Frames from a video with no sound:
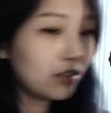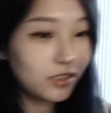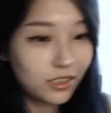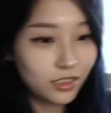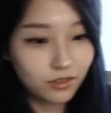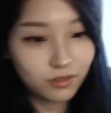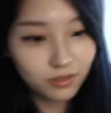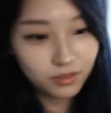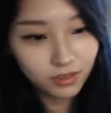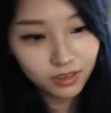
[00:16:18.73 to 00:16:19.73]
So
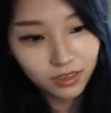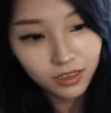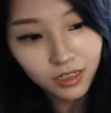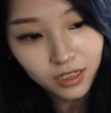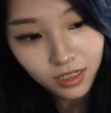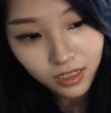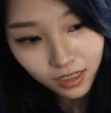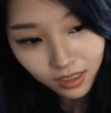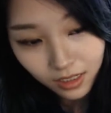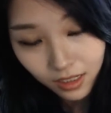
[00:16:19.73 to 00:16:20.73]

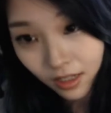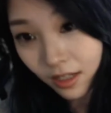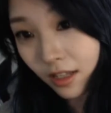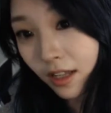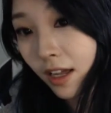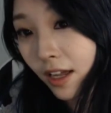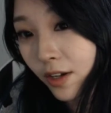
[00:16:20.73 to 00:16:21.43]
I